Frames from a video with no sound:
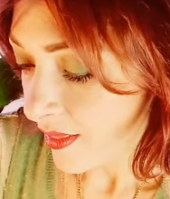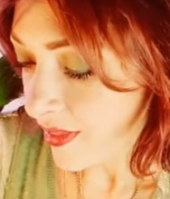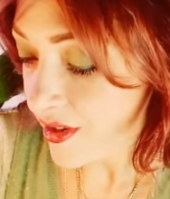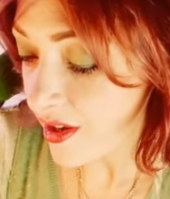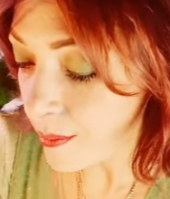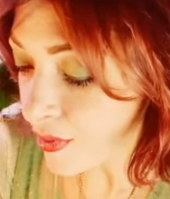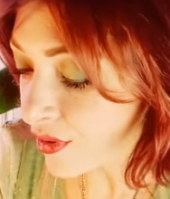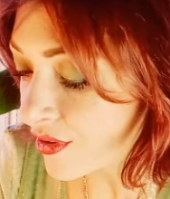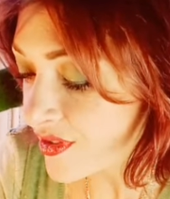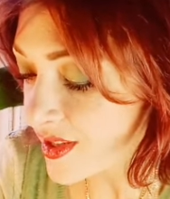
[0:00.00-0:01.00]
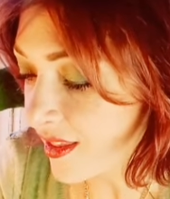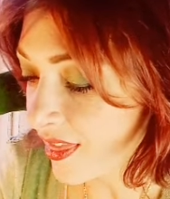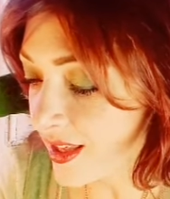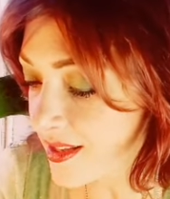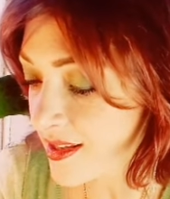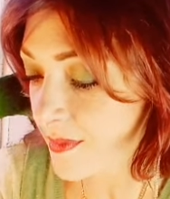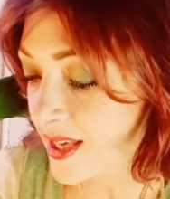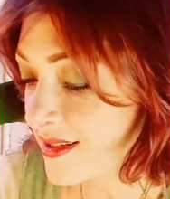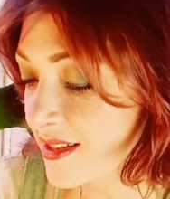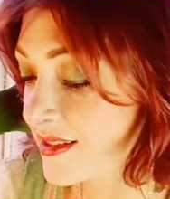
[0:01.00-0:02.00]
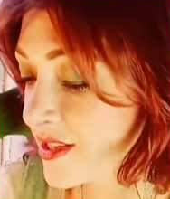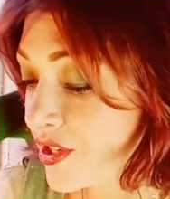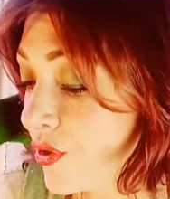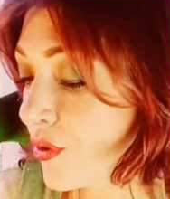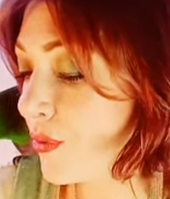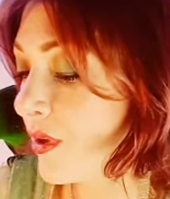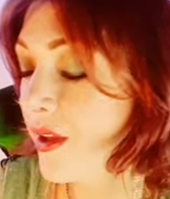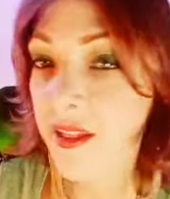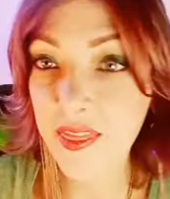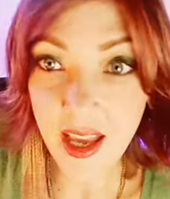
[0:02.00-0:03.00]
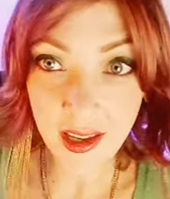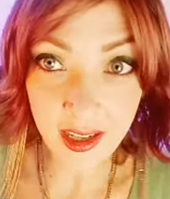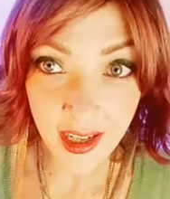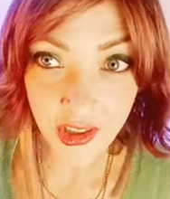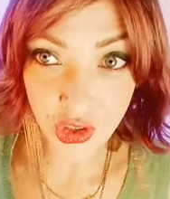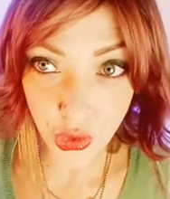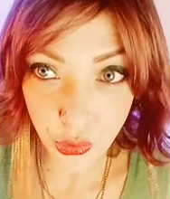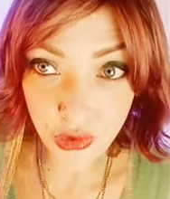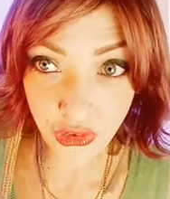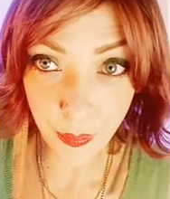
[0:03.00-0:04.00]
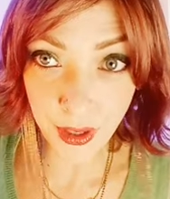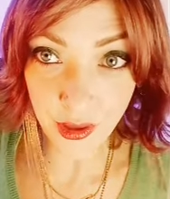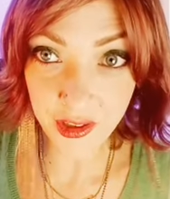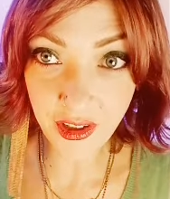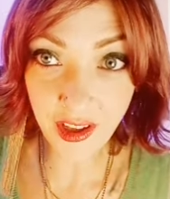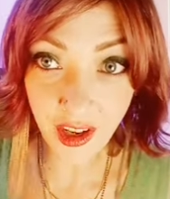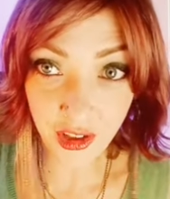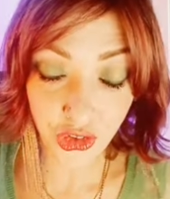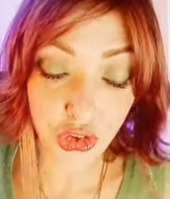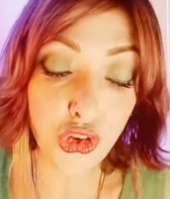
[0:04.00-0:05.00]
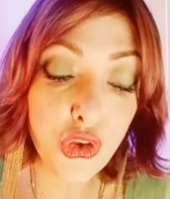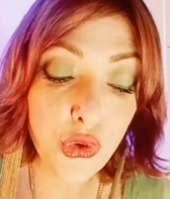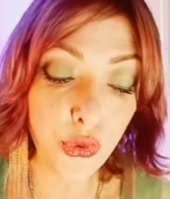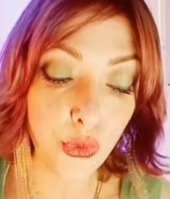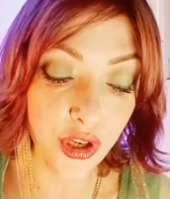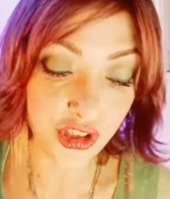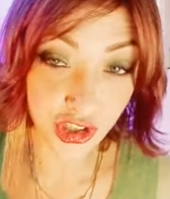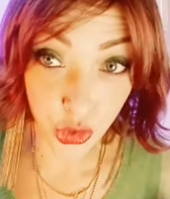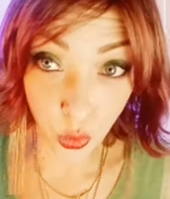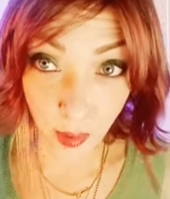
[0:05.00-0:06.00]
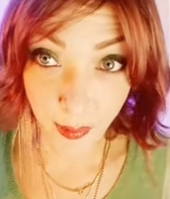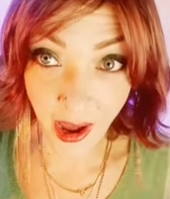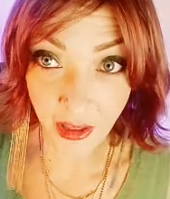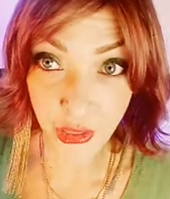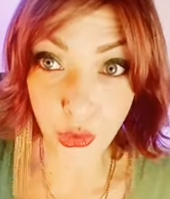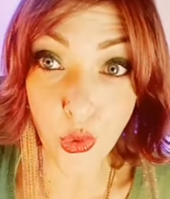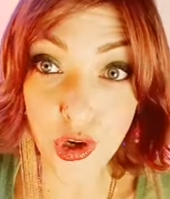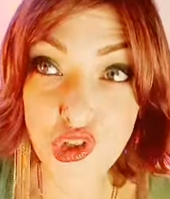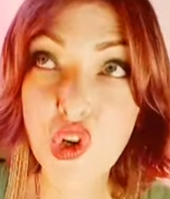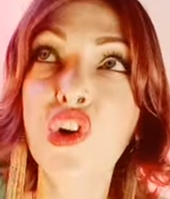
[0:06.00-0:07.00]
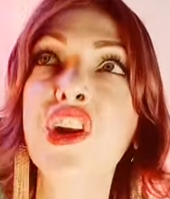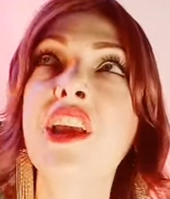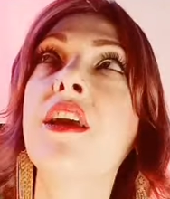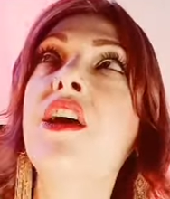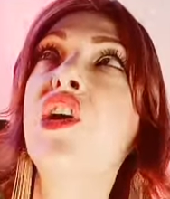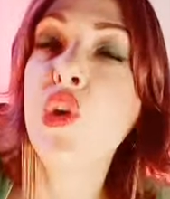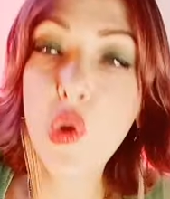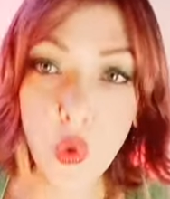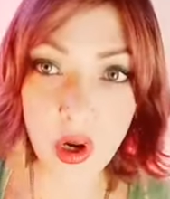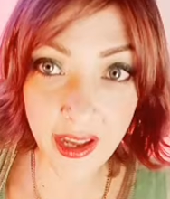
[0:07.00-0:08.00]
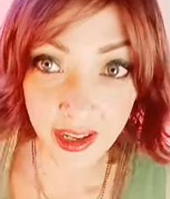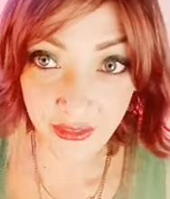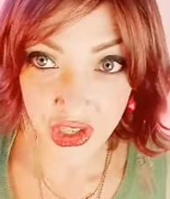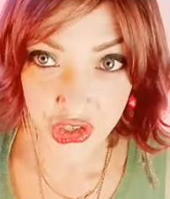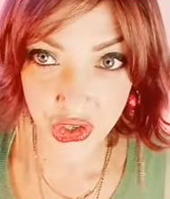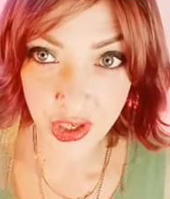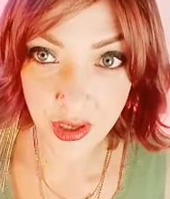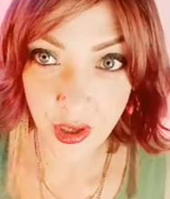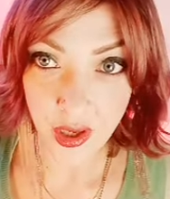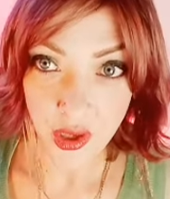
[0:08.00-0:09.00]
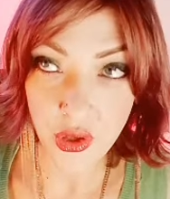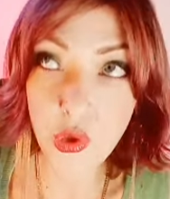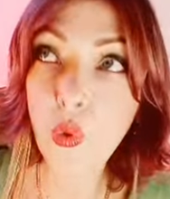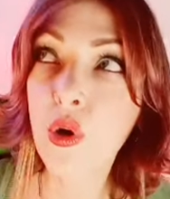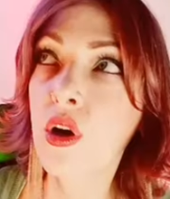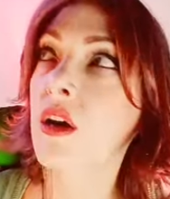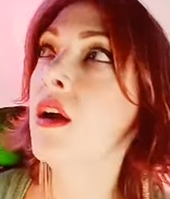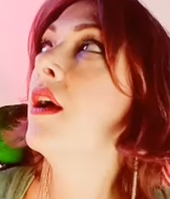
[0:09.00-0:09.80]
the numbers and the things that make sense to you, that connect you to spirit, connect you to your path, your journey, your adventure, your